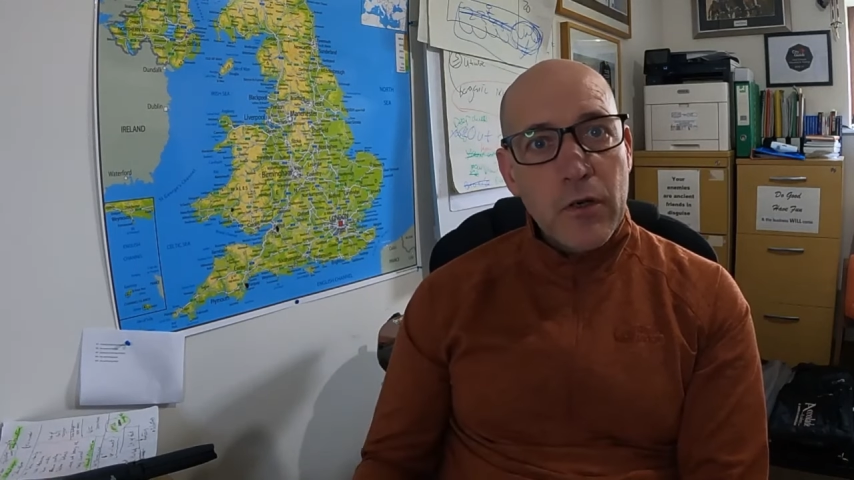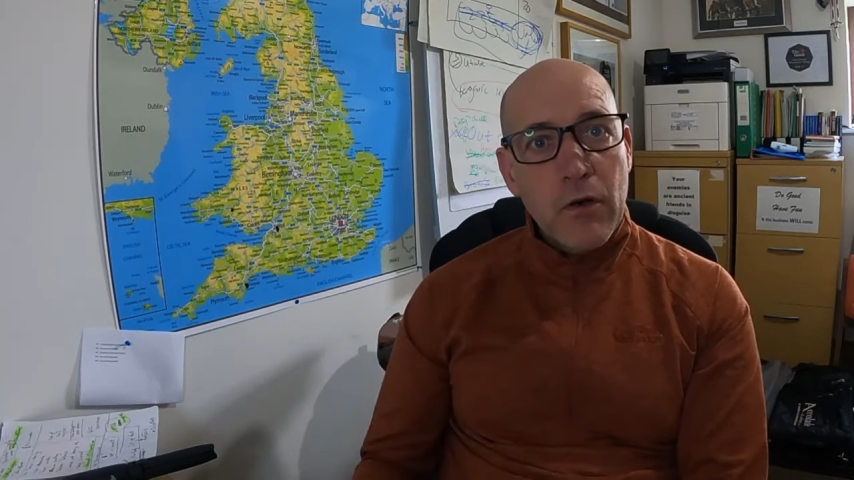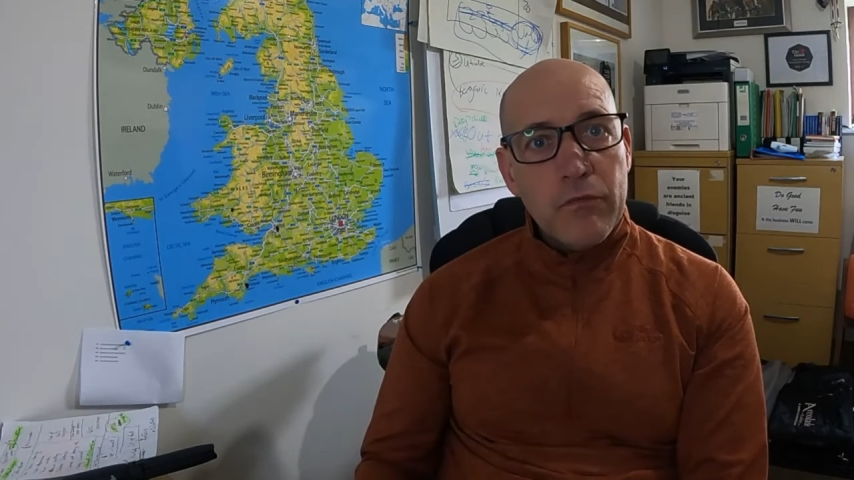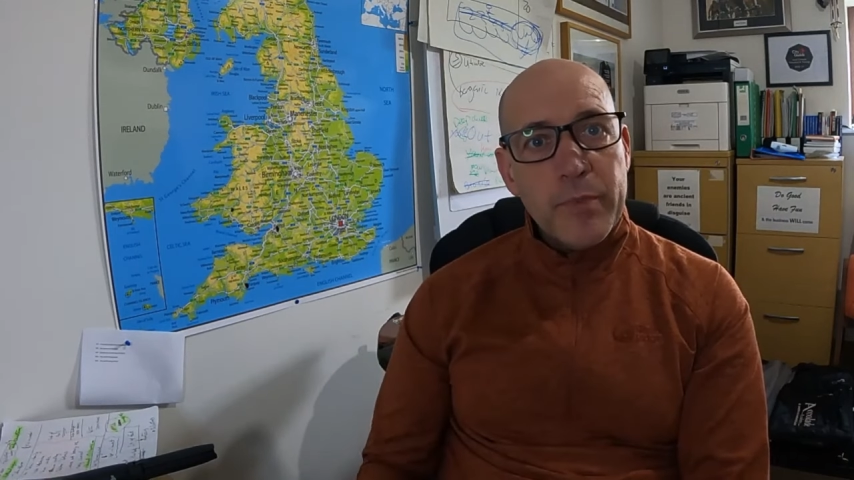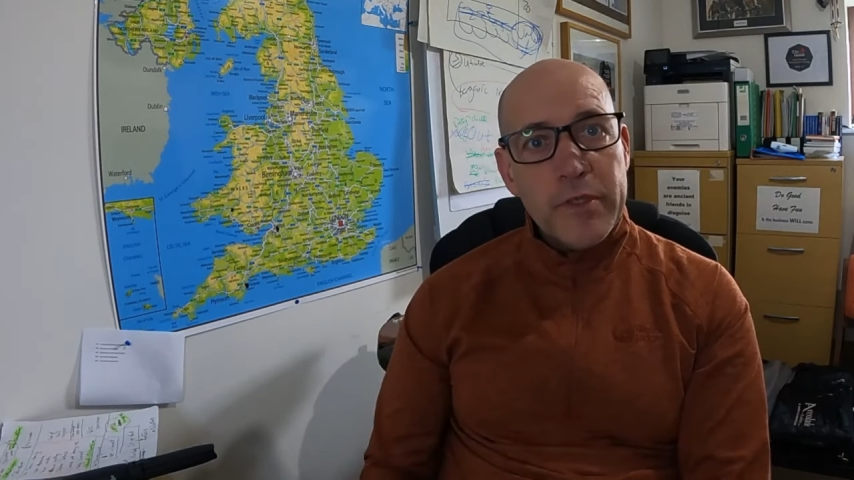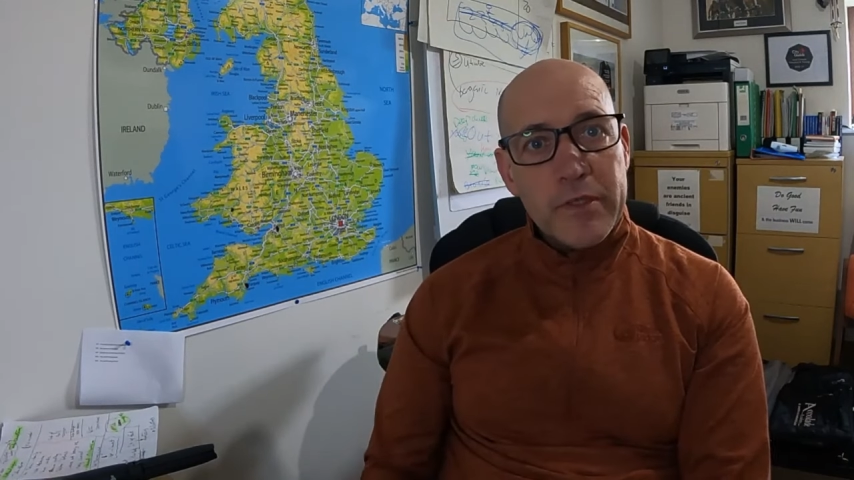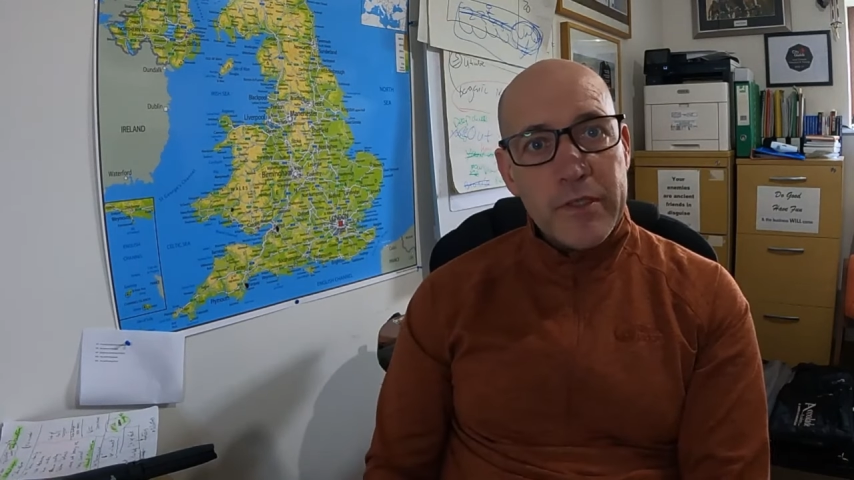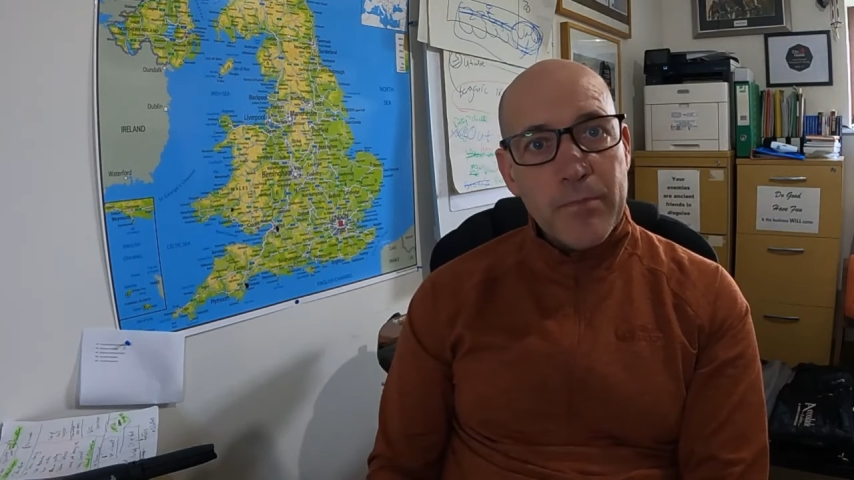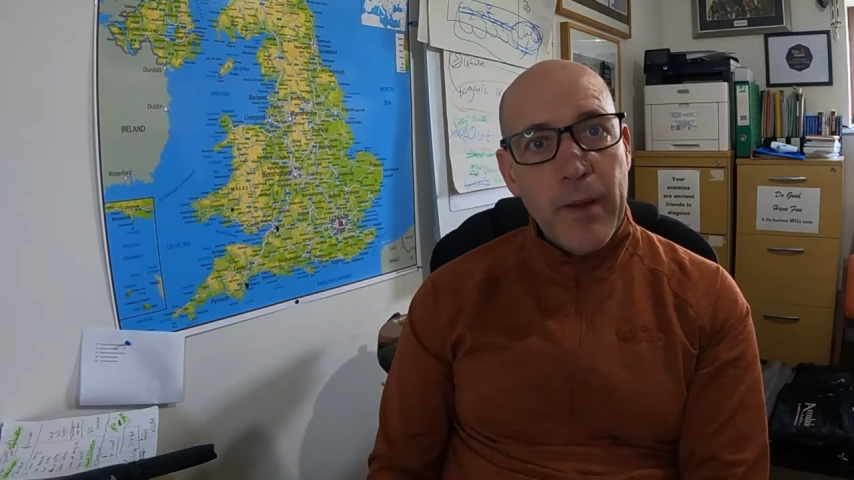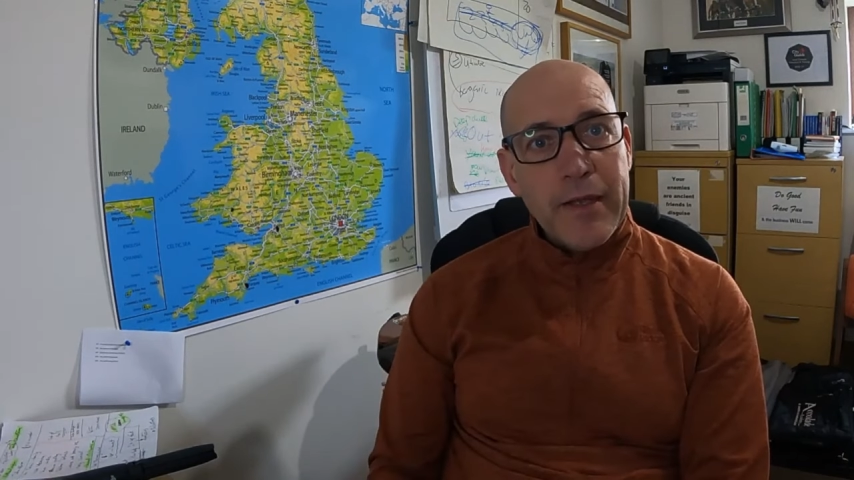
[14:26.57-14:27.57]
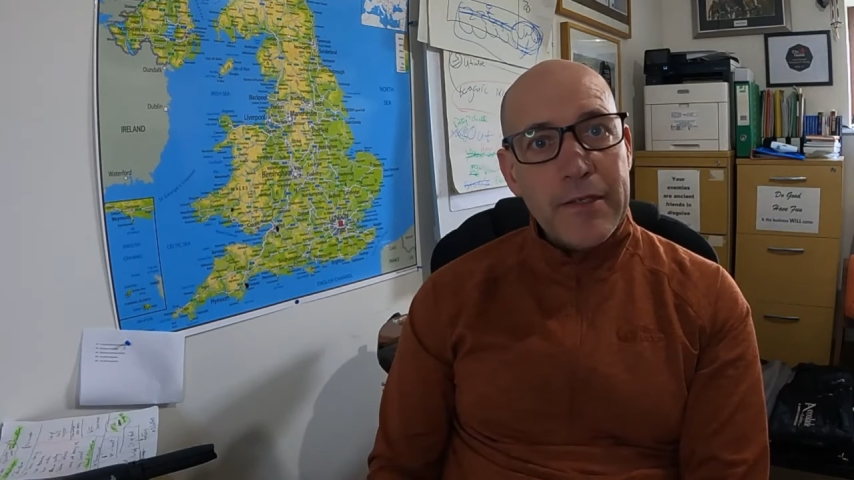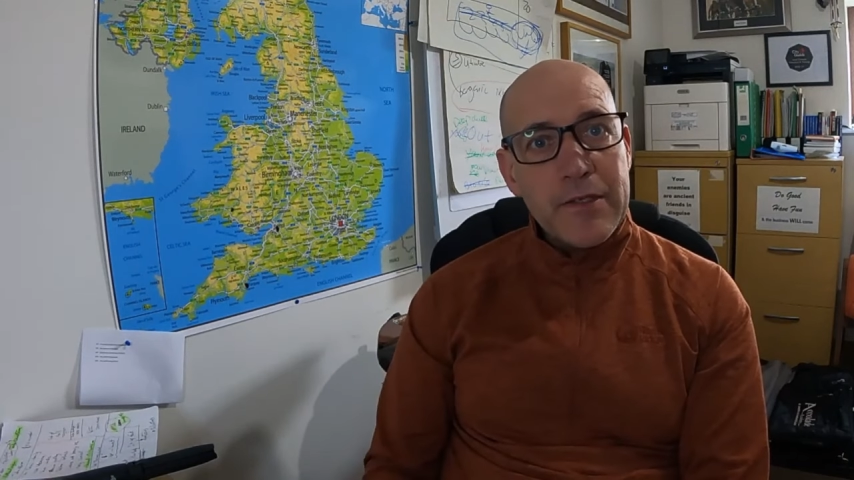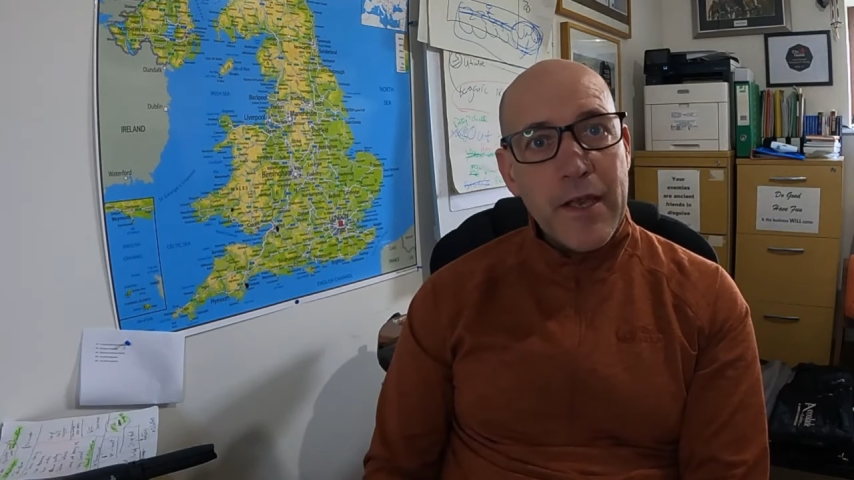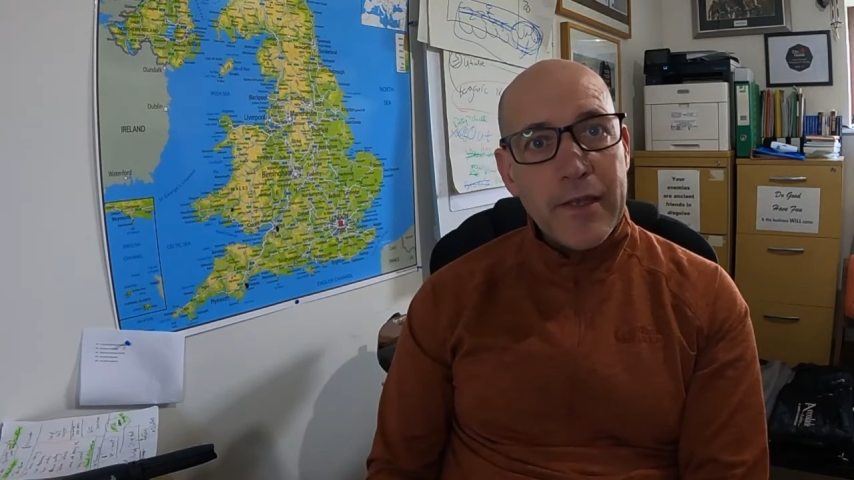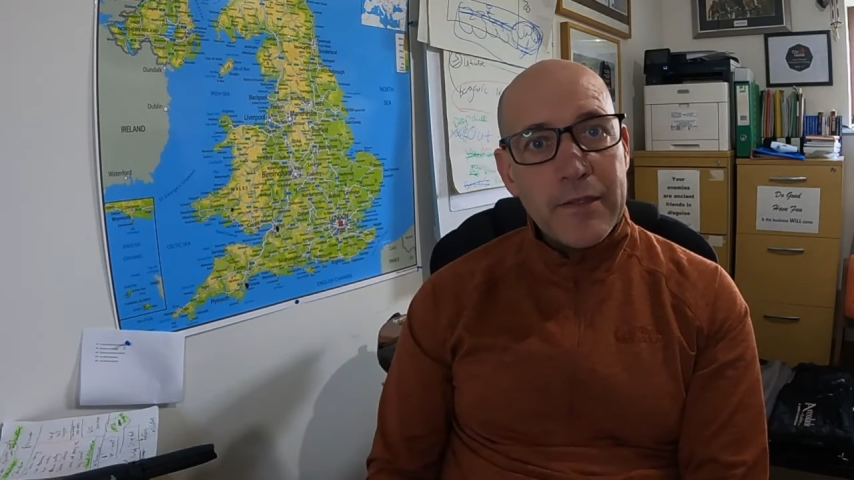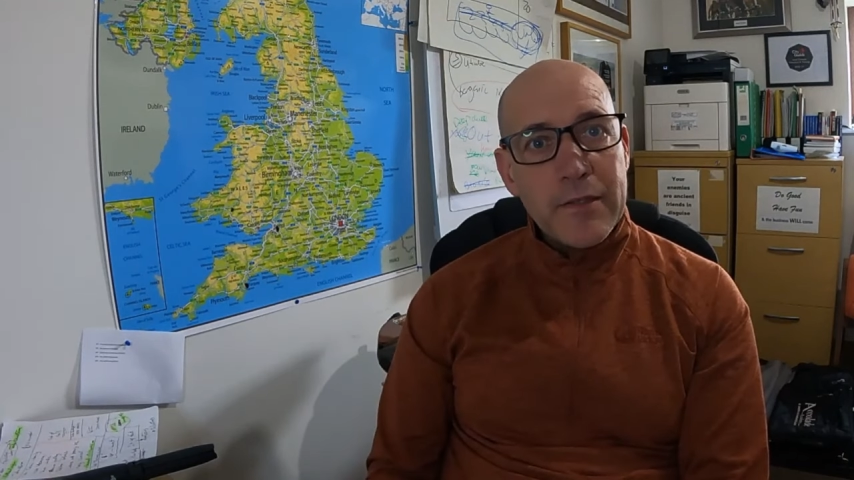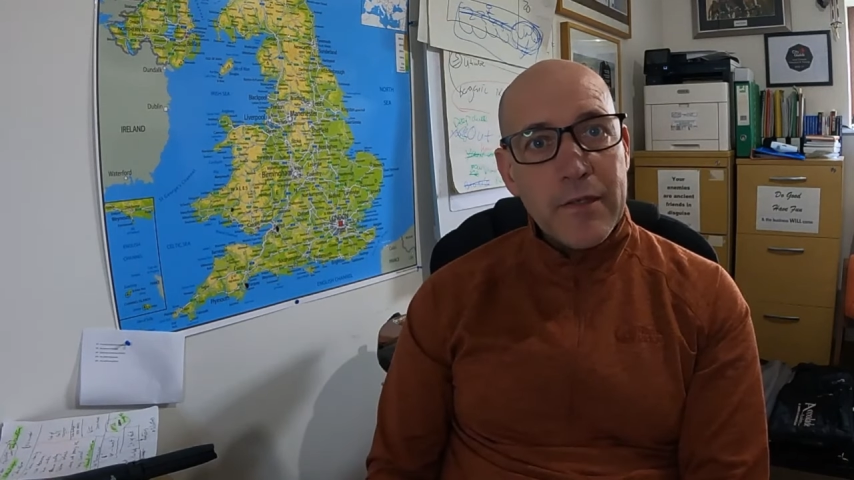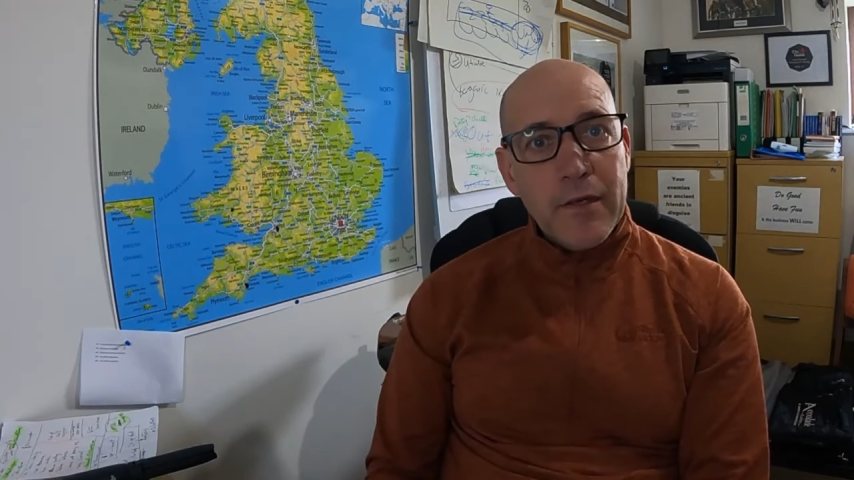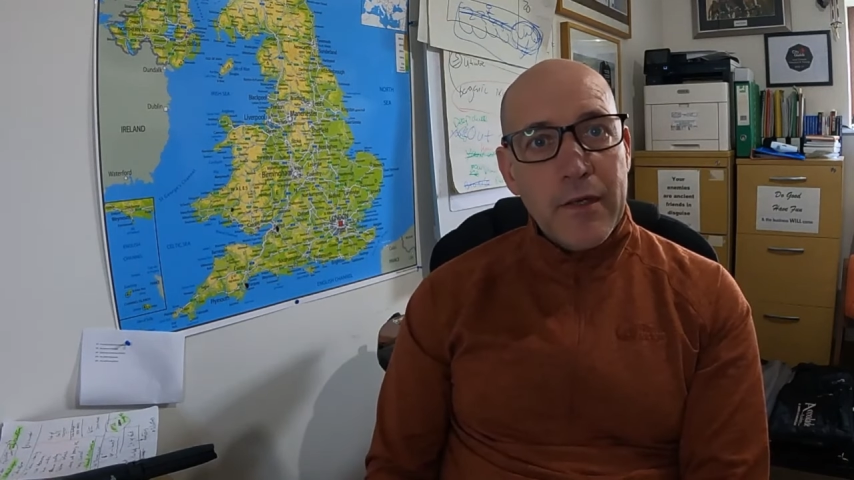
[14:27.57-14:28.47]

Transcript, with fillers: of business mindset,